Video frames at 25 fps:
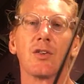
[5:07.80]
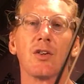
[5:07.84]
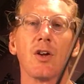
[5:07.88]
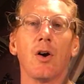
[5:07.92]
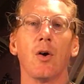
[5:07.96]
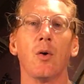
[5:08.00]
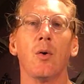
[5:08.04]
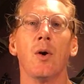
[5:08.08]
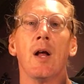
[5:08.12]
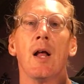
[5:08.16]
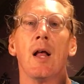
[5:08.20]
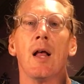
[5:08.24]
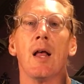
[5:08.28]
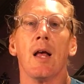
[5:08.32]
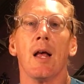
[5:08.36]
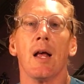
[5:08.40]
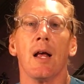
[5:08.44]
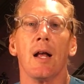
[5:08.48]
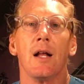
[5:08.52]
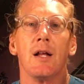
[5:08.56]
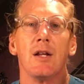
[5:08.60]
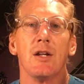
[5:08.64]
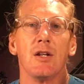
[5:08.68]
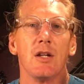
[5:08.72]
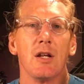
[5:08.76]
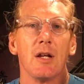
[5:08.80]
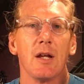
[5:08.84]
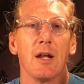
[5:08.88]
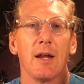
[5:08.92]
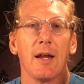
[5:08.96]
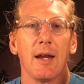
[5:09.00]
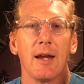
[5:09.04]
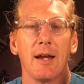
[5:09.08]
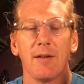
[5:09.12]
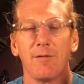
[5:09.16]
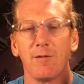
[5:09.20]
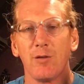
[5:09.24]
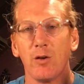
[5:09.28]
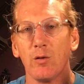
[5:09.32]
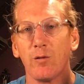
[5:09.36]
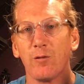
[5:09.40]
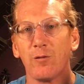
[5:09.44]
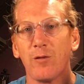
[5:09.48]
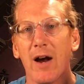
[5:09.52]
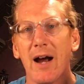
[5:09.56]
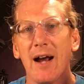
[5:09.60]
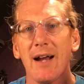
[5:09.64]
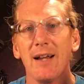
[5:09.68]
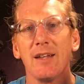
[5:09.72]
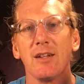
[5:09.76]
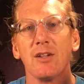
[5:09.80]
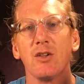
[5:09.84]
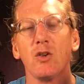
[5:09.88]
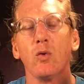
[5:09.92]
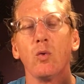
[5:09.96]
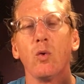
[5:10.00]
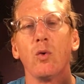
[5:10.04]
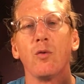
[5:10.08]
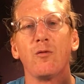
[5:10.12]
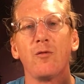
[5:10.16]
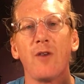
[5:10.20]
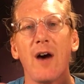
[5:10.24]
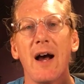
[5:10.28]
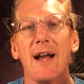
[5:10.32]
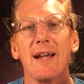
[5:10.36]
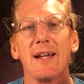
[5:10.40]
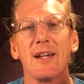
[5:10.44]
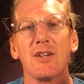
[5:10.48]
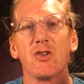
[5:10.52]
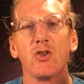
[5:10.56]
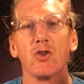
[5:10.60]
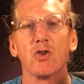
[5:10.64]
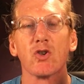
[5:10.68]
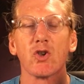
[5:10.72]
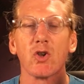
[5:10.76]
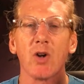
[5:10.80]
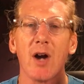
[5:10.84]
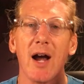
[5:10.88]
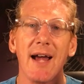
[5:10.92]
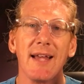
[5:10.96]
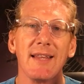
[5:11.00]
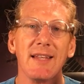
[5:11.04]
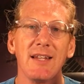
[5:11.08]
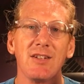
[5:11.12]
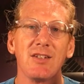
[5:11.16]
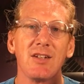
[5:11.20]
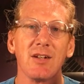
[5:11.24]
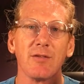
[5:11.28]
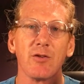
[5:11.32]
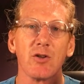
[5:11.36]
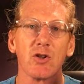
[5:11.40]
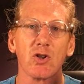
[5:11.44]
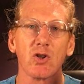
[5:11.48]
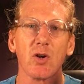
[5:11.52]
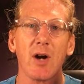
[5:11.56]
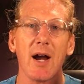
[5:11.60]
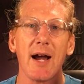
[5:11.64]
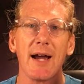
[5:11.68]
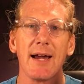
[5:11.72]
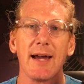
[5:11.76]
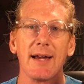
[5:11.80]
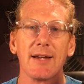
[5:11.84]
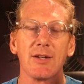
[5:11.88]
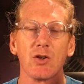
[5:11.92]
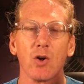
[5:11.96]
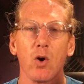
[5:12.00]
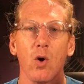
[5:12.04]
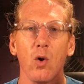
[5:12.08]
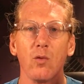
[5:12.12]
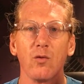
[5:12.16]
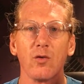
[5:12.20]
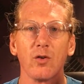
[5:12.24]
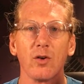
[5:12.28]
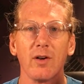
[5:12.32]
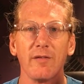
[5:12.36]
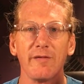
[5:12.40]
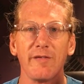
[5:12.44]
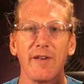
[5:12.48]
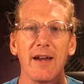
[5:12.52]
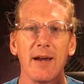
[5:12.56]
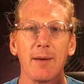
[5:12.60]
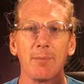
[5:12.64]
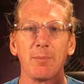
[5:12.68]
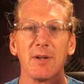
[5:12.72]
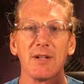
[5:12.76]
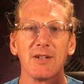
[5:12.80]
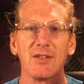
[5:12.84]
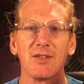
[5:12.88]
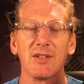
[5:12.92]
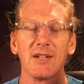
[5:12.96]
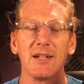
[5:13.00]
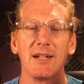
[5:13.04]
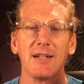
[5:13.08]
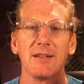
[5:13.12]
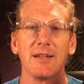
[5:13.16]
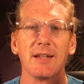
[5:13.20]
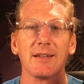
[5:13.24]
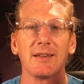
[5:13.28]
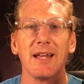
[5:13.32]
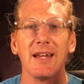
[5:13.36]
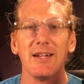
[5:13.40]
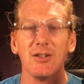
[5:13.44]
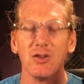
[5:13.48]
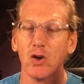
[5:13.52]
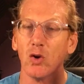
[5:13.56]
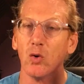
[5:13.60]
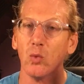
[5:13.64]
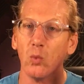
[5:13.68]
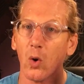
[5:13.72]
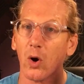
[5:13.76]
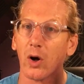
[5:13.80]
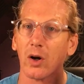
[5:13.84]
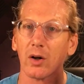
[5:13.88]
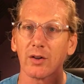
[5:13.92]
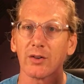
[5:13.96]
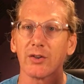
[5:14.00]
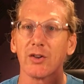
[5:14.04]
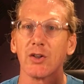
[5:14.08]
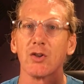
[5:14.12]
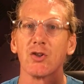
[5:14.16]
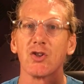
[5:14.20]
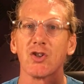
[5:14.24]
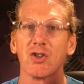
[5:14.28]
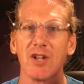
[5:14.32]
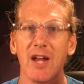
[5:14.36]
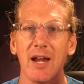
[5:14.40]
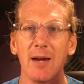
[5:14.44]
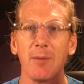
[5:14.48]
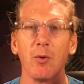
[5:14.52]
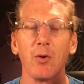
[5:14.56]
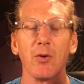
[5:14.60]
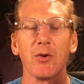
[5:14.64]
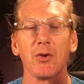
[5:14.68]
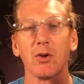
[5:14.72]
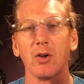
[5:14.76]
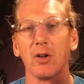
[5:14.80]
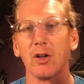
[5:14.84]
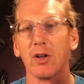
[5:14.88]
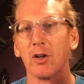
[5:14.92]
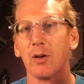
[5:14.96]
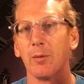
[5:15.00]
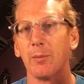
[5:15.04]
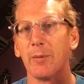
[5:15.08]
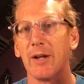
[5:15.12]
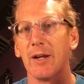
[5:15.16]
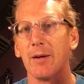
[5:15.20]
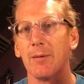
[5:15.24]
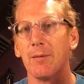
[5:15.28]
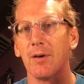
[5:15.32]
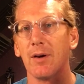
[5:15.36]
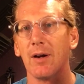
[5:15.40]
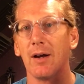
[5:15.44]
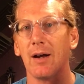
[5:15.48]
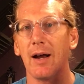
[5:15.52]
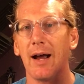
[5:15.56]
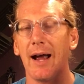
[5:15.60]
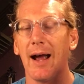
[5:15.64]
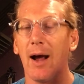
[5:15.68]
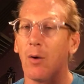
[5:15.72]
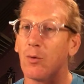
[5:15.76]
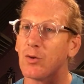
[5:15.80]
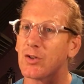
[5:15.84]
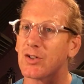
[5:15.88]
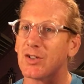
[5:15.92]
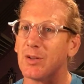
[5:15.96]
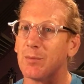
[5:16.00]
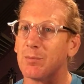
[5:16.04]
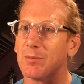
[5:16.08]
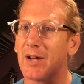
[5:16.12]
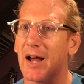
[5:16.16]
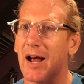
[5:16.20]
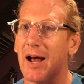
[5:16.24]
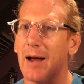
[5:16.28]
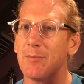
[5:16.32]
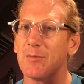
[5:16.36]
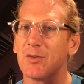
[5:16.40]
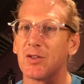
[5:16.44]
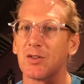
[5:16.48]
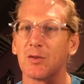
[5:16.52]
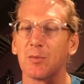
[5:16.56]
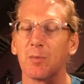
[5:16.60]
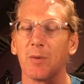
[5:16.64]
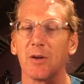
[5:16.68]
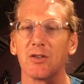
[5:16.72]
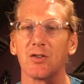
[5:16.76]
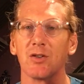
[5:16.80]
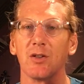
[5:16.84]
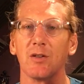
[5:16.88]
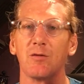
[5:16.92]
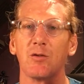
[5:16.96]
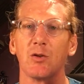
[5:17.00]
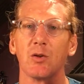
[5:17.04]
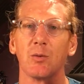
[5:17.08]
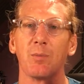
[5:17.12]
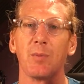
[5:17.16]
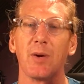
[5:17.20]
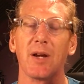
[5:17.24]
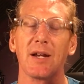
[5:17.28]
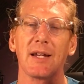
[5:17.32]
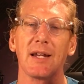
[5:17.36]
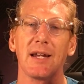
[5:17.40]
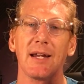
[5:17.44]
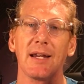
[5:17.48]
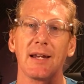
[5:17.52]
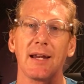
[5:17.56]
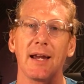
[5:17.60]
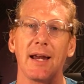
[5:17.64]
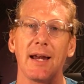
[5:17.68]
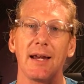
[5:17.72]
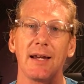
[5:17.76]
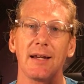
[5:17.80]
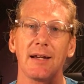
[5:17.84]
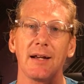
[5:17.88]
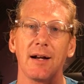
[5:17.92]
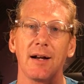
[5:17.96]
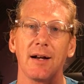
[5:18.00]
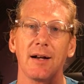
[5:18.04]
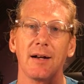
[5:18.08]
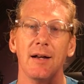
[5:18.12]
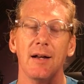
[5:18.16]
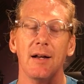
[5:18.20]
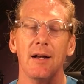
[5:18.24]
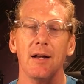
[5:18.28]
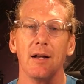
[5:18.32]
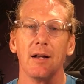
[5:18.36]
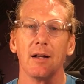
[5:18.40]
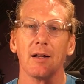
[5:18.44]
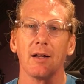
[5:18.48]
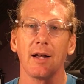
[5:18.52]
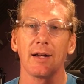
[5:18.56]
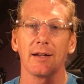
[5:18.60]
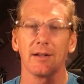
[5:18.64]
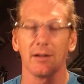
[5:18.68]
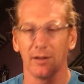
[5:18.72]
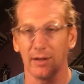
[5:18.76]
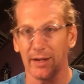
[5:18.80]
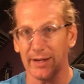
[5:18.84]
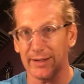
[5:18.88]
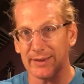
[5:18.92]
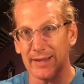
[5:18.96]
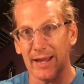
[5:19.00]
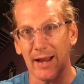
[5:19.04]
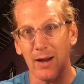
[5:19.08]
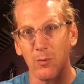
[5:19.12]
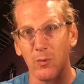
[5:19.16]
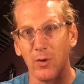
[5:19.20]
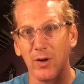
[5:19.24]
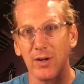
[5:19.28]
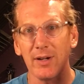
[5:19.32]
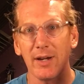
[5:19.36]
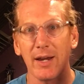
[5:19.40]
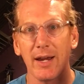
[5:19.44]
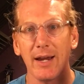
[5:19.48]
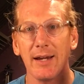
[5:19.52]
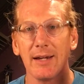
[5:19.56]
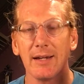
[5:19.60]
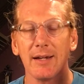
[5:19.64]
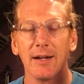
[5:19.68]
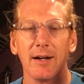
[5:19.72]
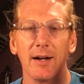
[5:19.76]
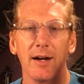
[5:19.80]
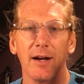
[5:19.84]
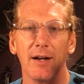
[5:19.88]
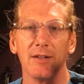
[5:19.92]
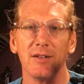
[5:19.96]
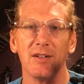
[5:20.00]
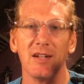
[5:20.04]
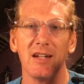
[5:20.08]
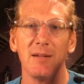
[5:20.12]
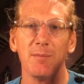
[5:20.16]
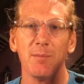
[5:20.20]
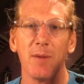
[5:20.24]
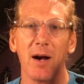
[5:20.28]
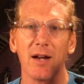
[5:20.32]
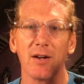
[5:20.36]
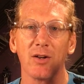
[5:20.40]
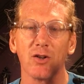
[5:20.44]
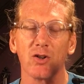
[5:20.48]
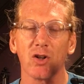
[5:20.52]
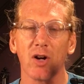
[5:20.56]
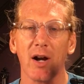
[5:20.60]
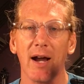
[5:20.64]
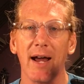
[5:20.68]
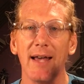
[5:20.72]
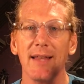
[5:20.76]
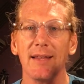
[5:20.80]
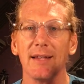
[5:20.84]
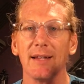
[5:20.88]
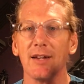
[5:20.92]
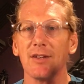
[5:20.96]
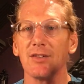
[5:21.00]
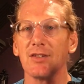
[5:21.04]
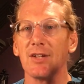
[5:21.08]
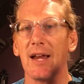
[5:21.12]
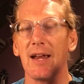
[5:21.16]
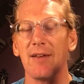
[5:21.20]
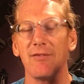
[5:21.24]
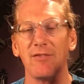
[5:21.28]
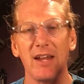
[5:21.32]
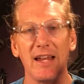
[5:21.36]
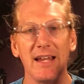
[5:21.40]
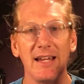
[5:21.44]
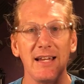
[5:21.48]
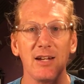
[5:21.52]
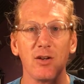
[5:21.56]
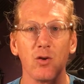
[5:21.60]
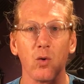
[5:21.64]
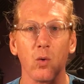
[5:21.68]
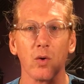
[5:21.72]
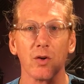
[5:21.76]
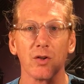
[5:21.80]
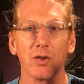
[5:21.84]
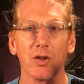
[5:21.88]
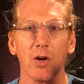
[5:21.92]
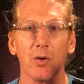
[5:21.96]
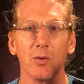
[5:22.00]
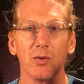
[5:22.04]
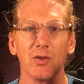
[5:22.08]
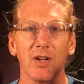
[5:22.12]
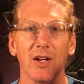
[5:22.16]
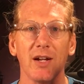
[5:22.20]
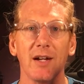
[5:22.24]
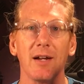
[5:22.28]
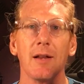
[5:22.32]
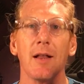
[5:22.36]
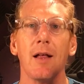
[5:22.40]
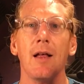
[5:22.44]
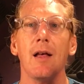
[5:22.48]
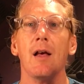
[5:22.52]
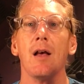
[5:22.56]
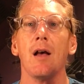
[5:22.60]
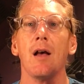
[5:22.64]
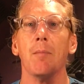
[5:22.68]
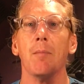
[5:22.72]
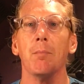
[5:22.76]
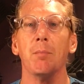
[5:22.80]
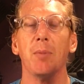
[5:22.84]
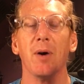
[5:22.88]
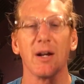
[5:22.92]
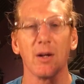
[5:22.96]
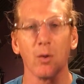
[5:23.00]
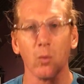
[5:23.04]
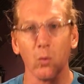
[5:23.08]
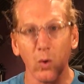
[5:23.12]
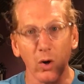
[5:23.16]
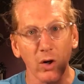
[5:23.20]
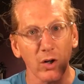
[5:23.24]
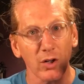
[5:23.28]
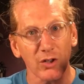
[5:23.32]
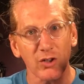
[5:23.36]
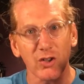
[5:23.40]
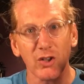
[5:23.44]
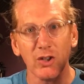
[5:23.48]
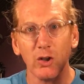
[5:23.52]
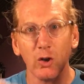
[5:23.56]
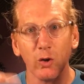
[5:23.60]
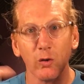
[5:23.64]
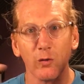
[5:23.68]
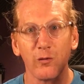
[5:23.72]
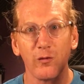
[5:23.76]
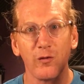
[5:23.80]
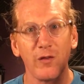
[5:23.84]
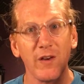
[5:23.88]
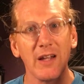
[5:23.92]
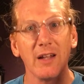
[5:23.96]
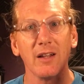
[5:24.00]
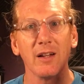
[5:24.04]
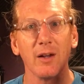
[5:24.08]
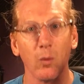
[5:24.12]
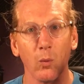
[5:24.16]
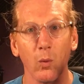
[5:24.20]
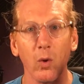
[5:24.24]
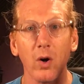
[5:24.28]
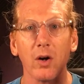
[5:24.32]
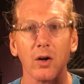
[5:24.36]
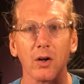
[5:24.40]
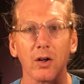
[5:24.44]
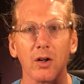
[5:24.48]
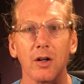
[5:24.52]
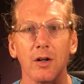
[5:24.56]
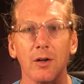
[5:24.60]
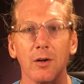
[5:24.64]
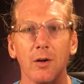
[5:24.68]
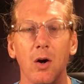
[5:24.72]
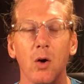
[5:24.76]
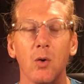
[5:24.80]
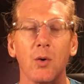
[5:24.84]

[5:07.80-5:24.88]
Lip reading: So you will find as you're trying these different triads over a vamp and C that they do work. They're stable. They're a little bit out sometimes, especially if you're picking a like that one, a D minor triad that doesn't have any chord tones in it, but it works and you'll feel it work.